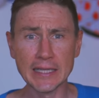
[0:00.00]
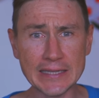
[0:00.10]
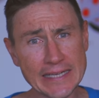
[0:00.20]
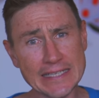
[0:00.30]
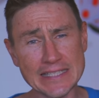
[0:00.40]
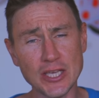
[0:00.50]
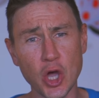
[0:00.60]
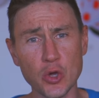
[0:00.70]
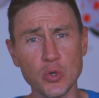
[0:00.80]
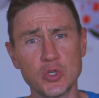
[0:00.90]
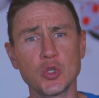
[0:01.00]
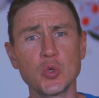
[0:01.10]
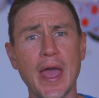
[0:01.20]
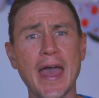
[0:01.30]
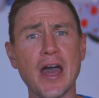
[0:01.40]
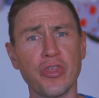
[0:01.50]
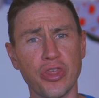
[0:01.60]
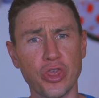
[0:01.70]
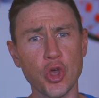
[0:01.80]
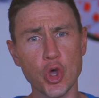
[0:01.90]
Let us go to our
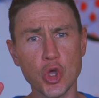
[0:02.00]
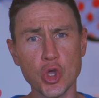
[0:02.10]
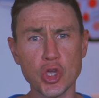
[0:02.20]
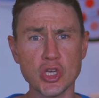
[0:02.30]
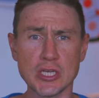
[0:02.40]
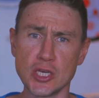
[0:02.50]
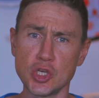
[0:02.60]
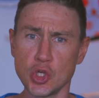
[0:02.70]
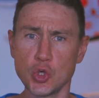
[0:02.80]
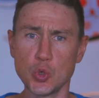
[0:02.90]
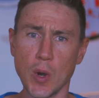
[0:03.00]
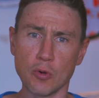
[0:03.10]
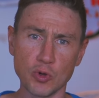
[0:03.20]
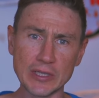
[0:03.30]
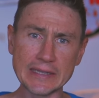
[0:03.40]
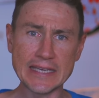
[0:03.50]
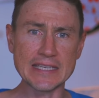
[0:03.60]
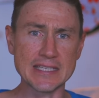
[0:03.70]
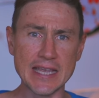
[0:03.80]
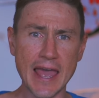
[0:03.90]
third new
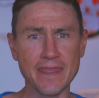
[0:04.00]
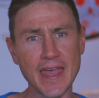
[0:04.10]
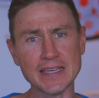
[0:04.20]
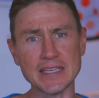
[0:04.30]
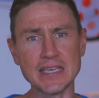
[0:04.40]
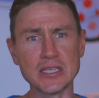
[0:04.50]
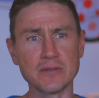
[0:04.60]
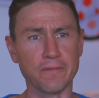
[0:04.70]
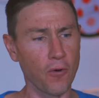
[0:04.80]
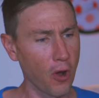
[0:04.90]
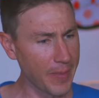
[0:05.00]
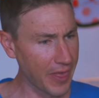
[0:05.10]
release, and that is from